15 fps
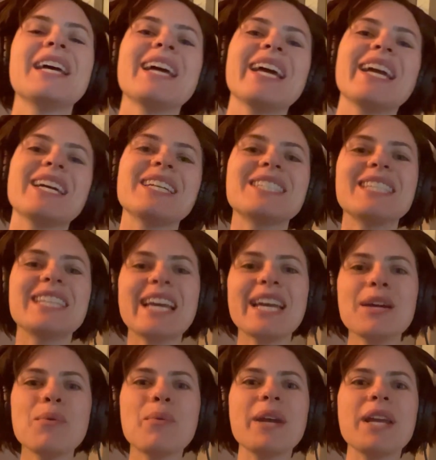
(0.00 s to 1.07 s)
And
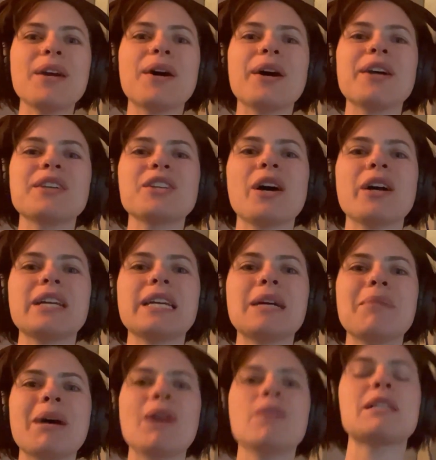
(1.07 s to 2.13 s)
today we are talking
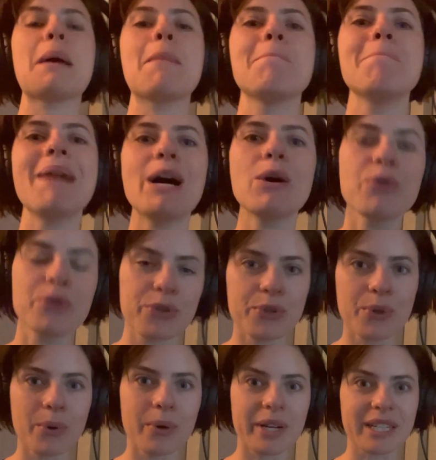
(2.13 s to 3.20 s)
about mouth
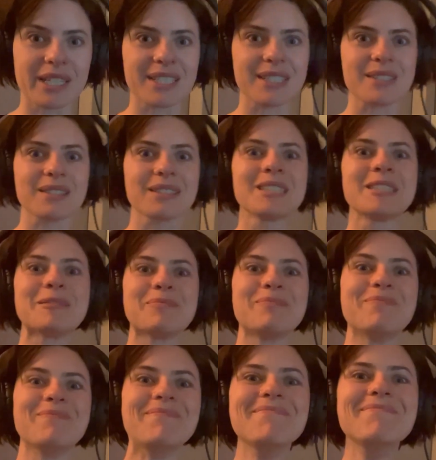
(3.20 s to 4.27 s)
noise.
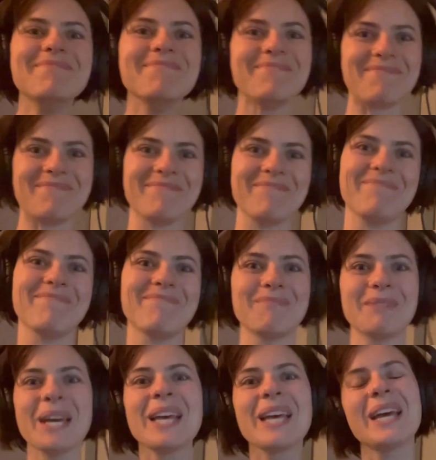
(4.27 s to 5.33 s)

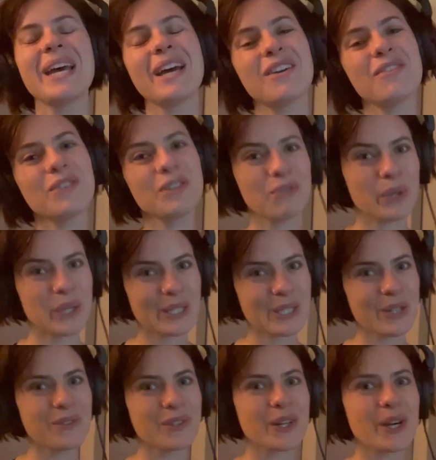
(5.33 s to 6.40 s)
Every
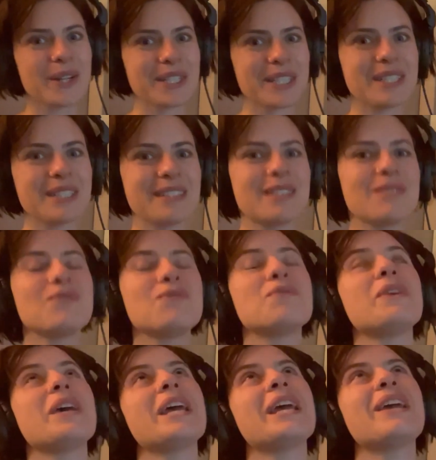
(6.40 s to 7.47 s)
voiceover artist's
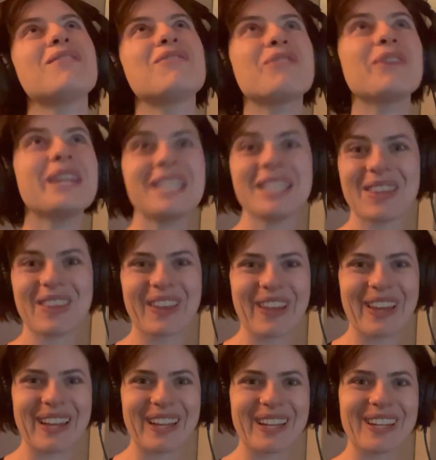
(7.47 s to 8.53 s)
favorite
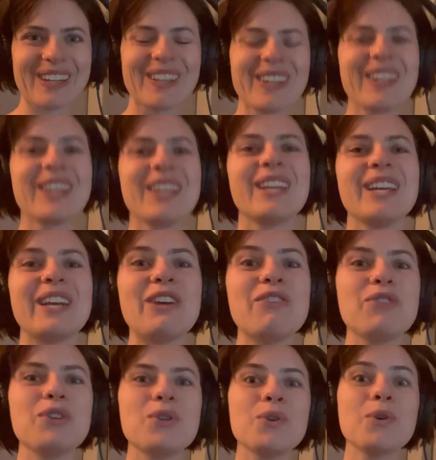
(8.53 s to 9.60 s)
thing. If
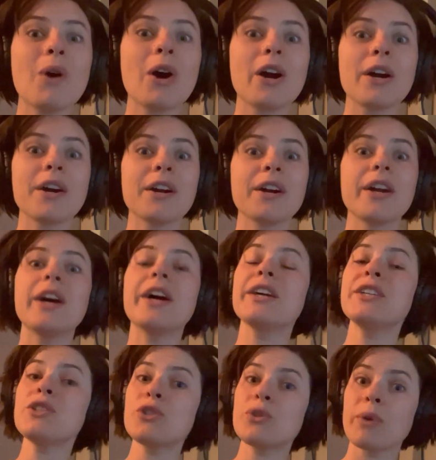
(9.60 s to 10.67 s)
you are
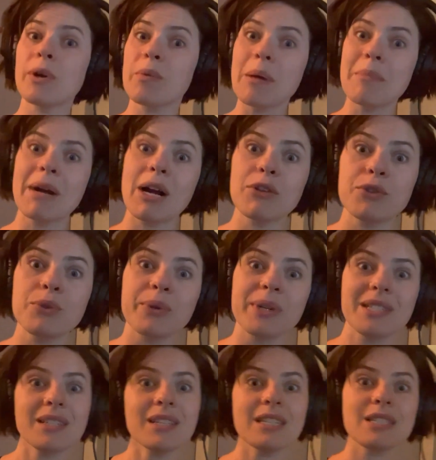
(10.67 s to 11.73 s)
unsure what mouth
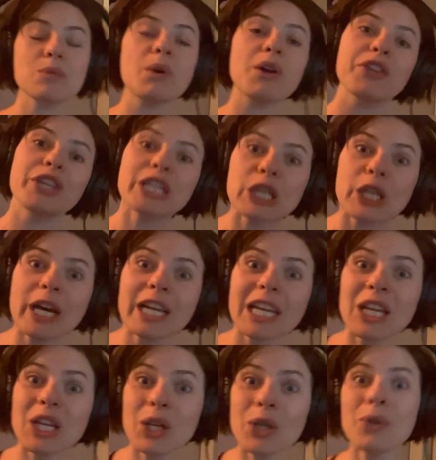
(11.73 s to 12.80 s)
noise is, well then lucky
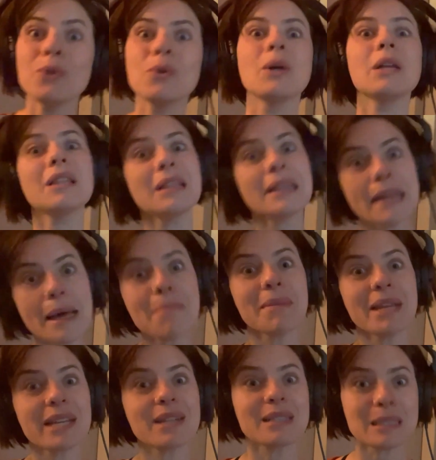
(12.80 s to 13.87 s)
you. Let
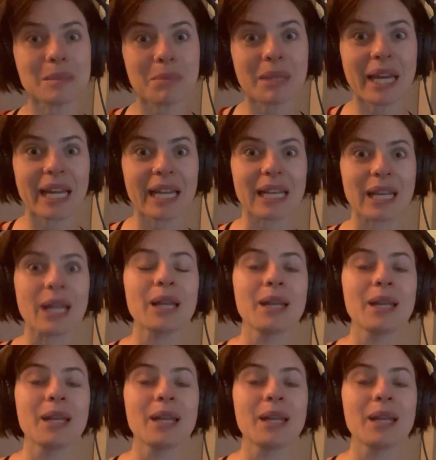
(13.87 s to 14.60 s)
me explain.